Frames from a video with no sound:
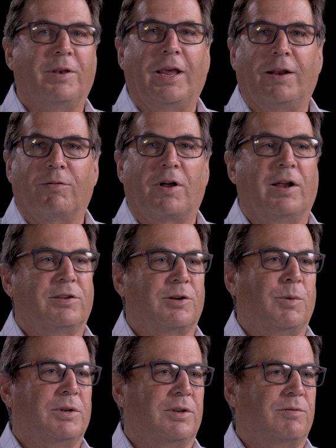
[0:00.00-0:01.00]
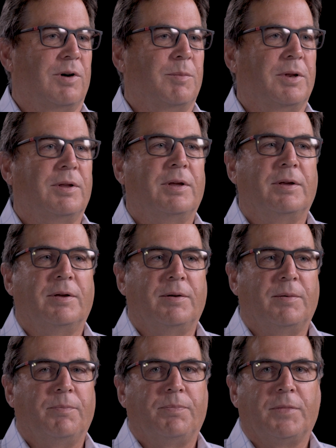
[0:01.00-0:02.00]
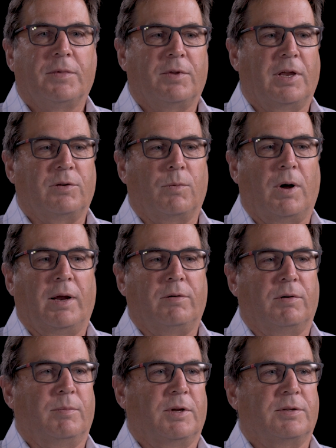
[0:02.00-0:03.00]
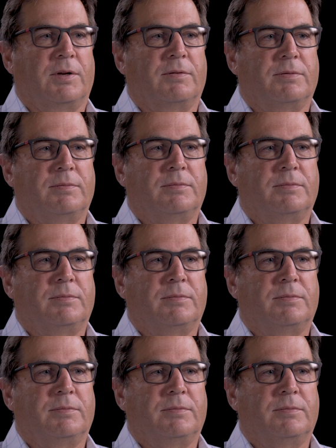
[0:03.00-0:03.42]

negative consequences from it. So that's why I treat myself.